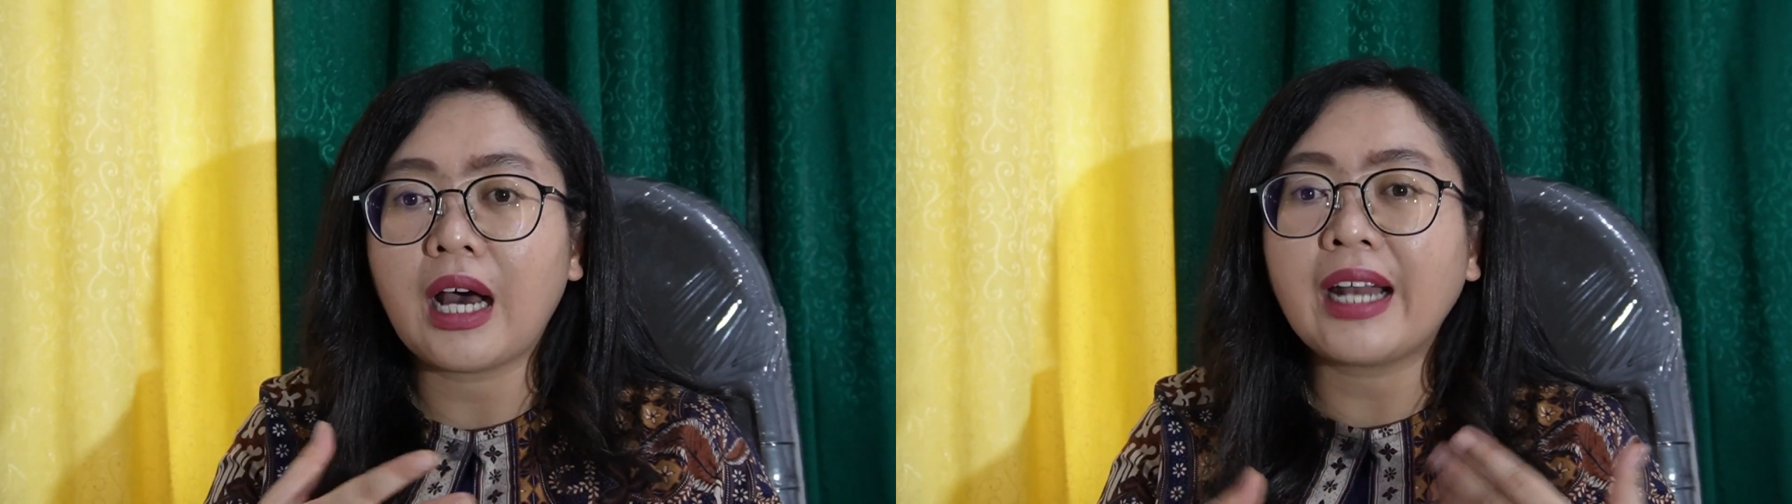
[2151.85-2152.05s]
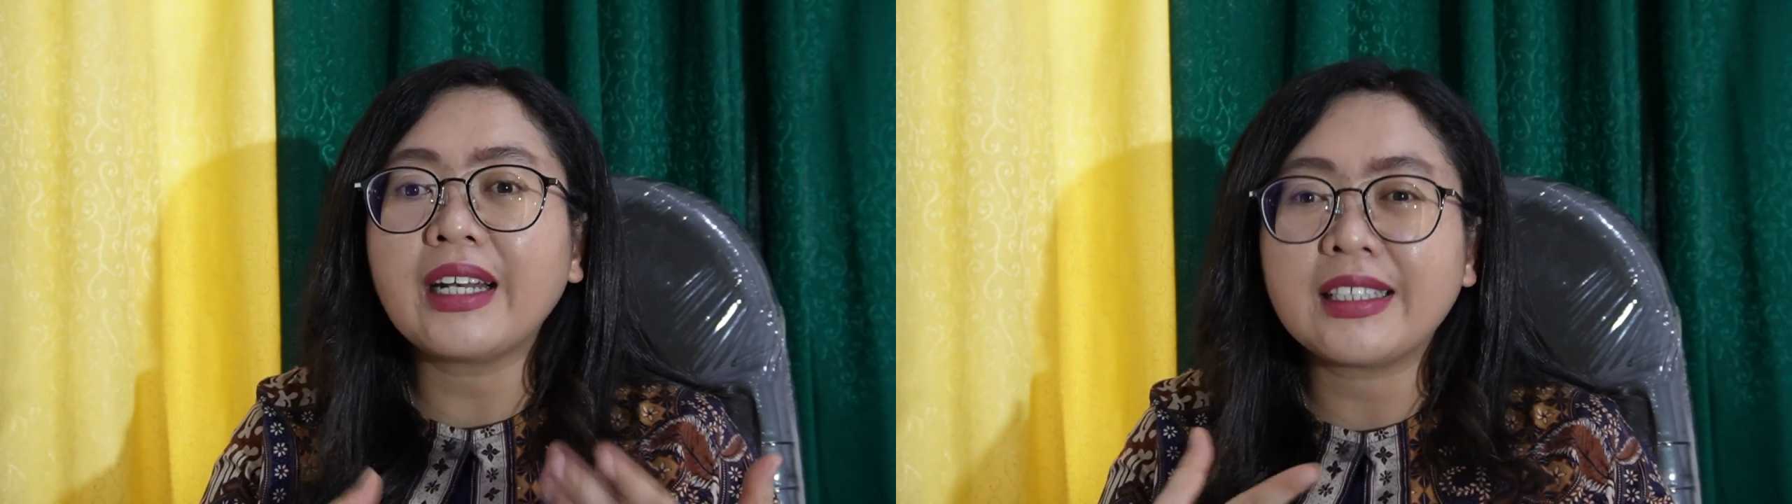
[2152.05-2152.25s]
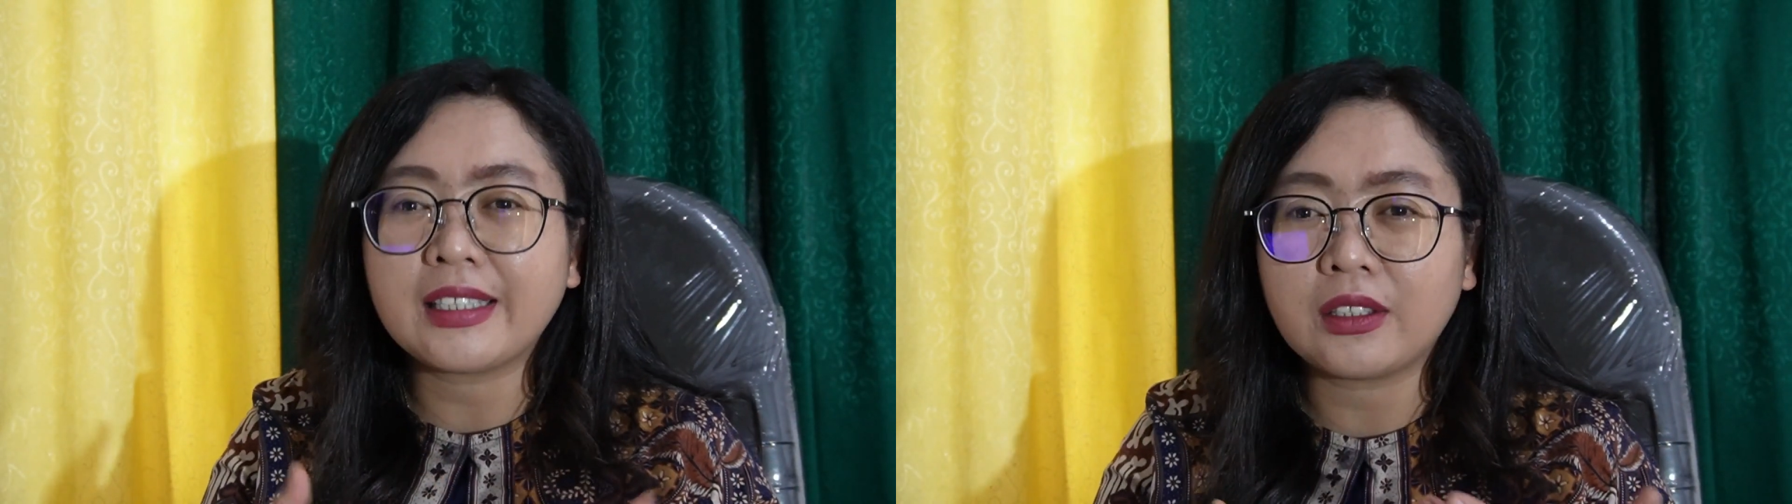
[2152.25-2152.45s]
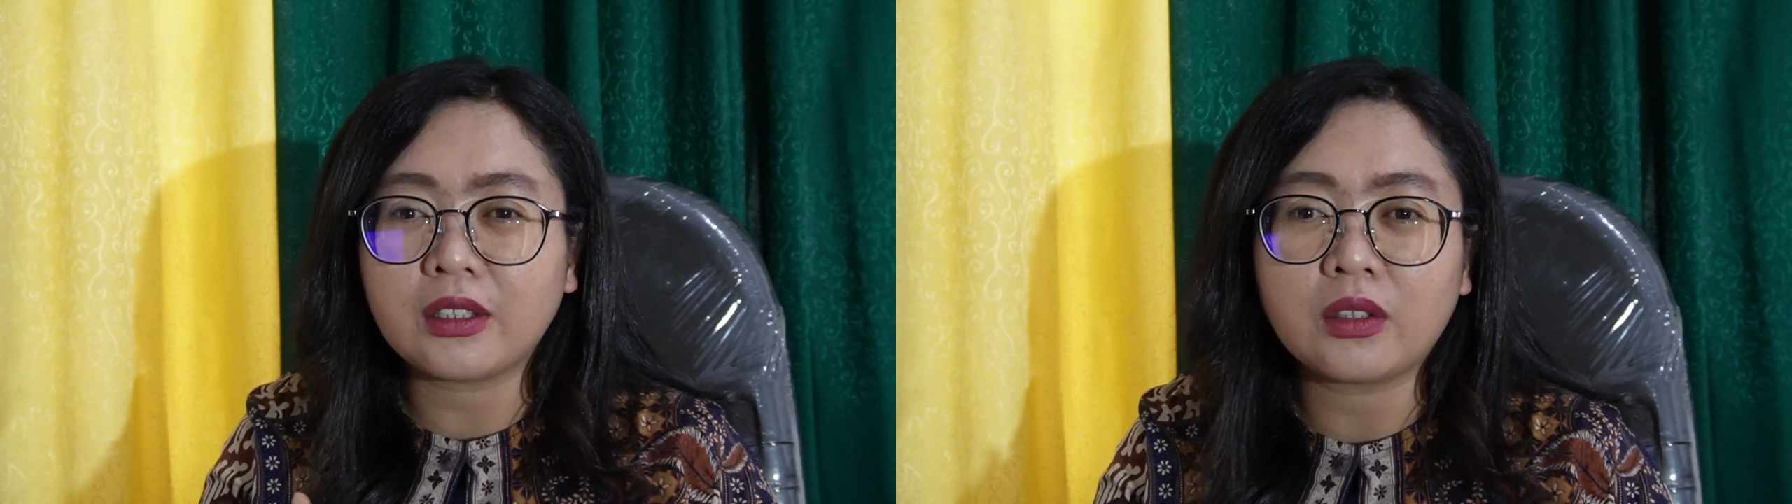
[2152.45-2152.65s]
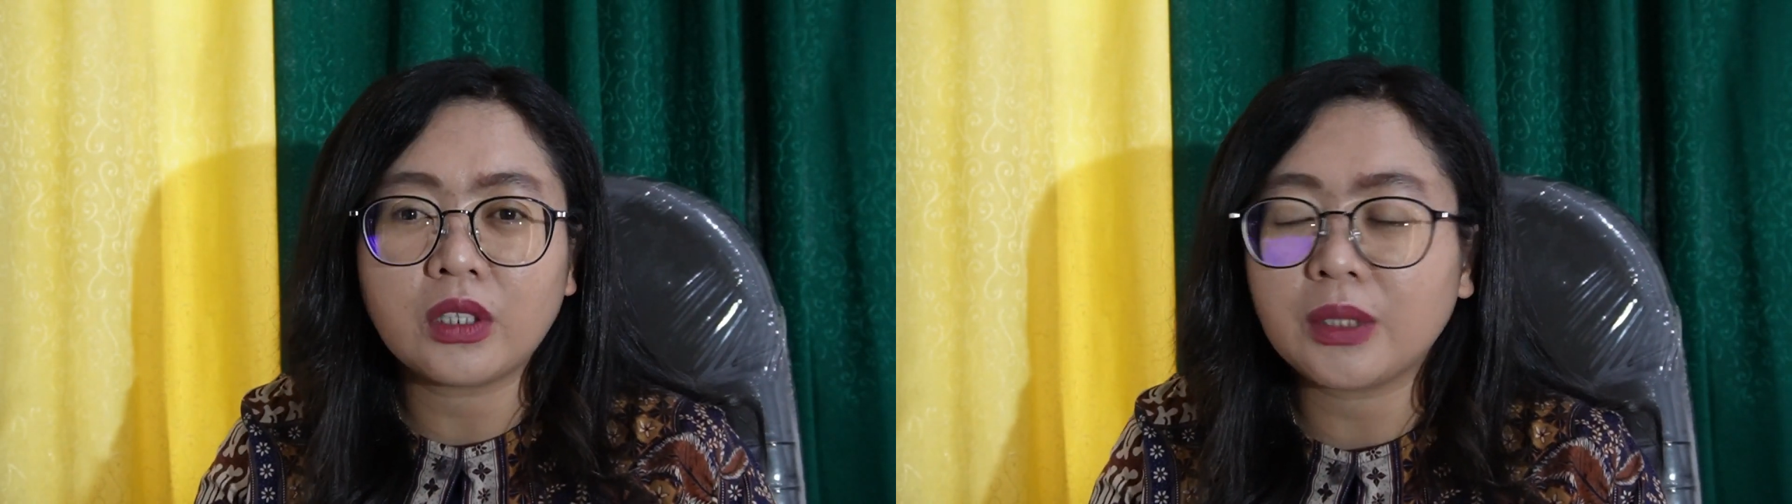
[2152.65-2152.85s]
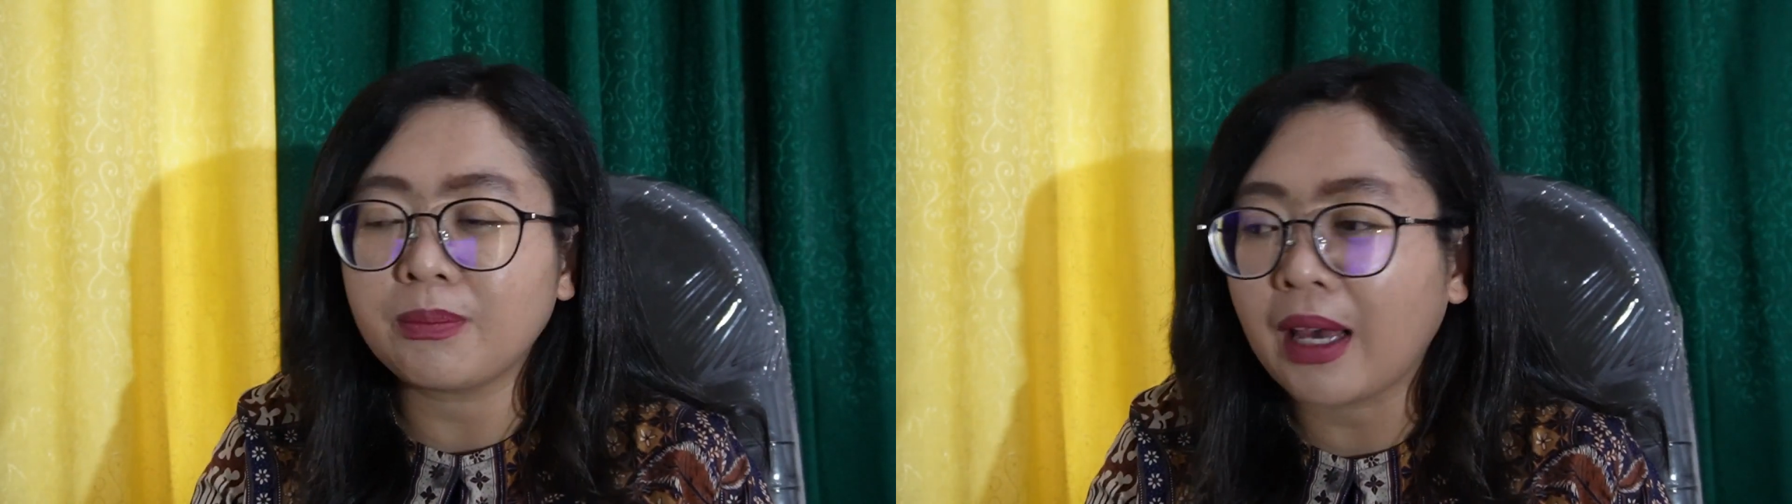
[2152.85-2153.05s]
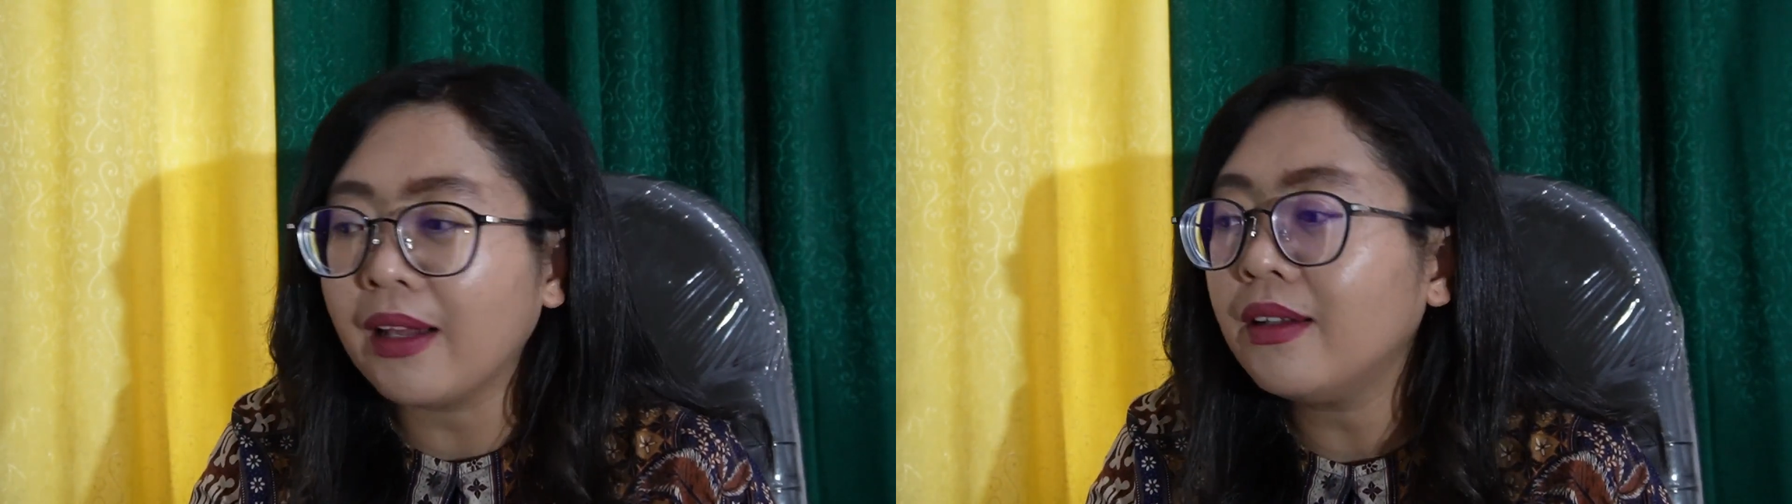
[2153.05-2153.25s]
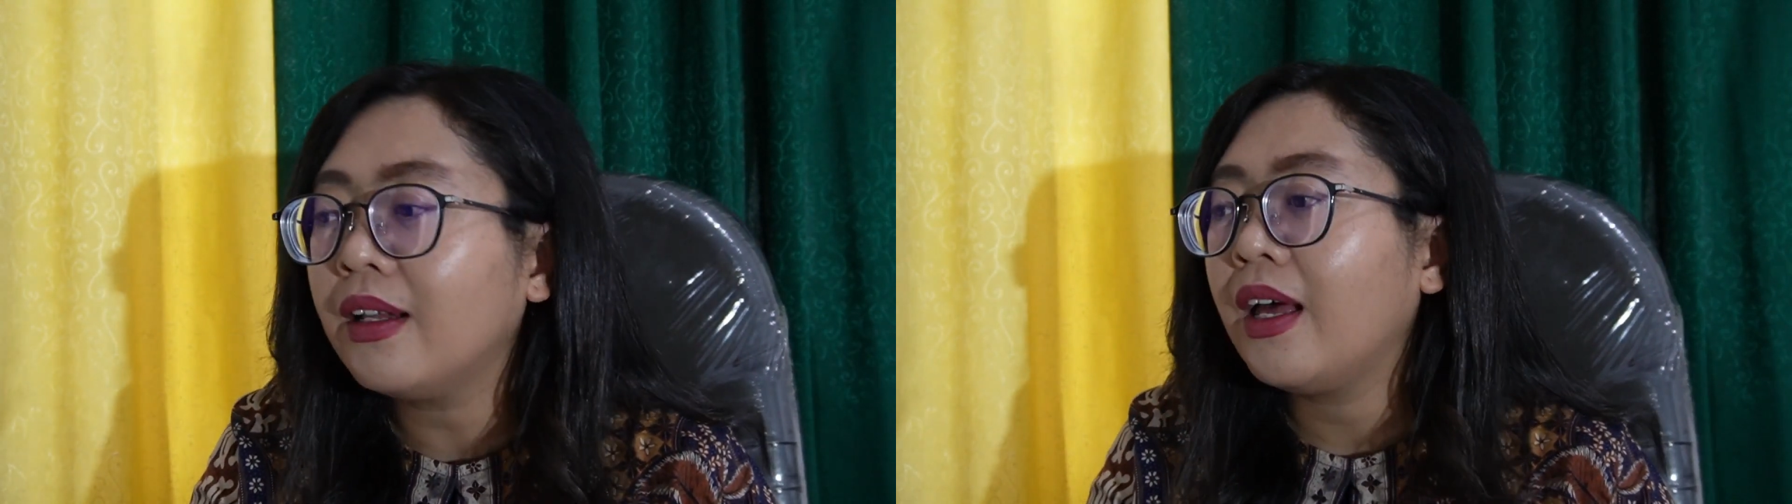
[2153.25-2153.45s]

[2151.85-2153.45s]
unnecessary smell,